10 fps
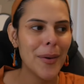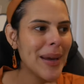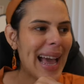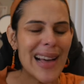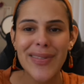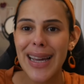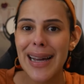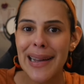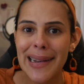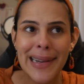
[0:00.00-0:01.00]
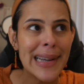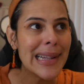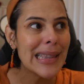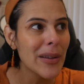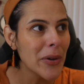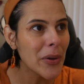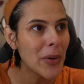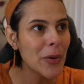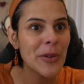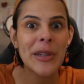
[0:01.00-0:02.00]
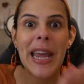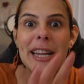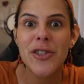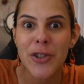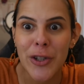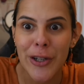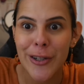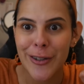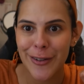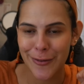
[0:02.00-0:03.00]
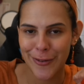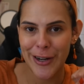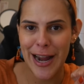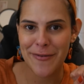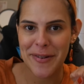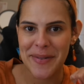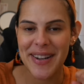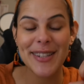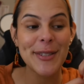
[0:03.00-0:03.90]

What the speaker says: We have a little nature for everyone.